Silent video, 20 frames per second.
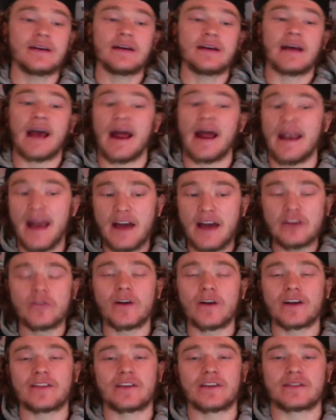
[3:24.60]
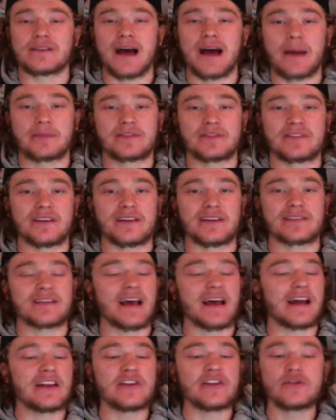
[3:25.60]
And now you look at their top six,
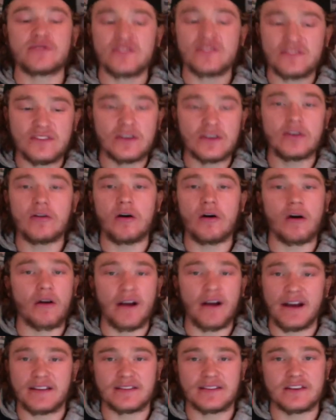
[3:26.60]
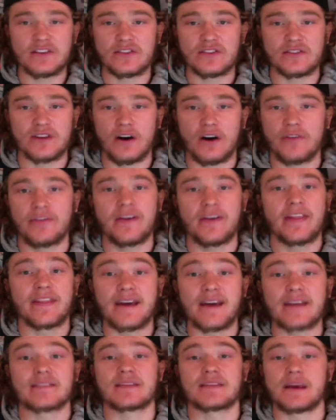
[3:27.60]
and you still are asking yourself
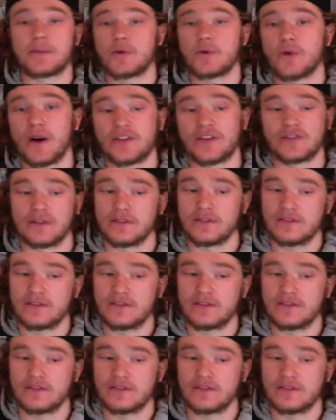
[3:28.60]
that same question.